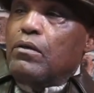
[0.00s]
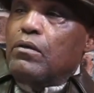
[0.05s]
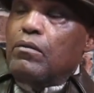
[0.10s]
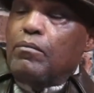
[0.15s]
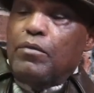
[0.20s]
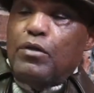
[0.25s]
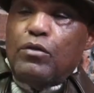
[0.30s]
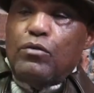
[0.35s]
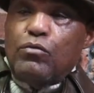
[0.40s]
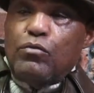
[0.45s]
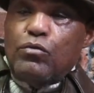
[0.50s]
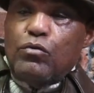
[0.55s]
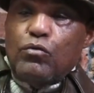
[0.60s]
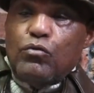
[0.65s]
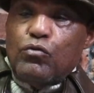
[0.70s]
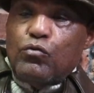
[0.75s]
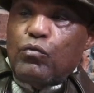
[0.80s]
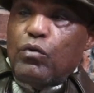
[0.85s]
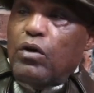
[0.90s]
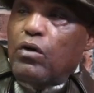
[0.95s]
I mean,
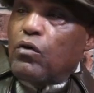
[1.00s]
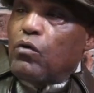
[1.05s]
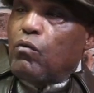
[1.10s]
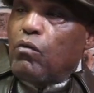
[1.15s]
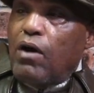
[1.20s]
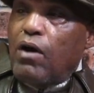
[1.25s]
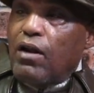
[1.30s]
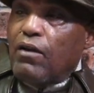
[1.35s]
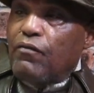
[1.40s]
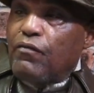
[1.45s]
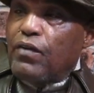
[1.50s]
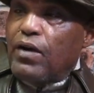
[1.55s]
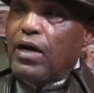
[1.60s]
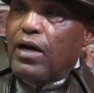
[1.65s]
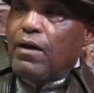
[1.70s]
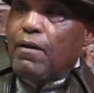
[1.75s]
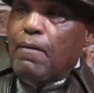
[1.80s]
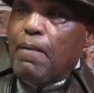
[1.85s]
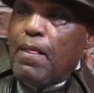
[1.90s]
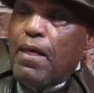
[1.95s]
who's well
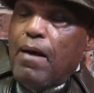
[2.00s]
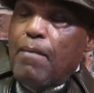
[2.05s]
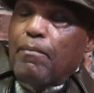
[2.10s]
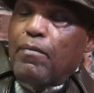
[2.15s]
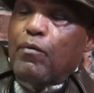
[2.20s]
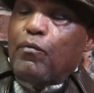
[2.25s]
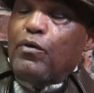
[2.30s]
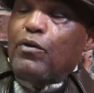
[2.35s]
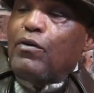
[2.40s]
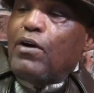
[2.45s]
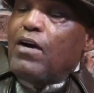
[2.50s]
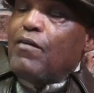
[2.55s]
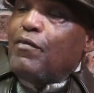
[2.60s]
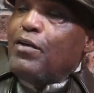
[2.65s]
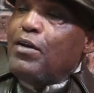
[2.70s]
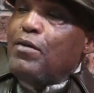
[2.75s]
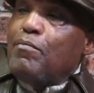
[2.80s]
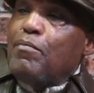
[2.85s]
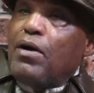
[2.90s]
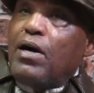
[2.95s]
qualified, but we don't have
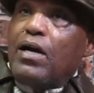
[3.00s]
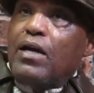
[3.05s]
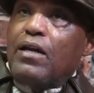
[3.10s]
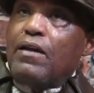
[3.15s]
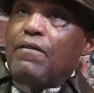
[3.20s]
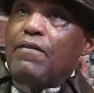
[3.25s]
anybody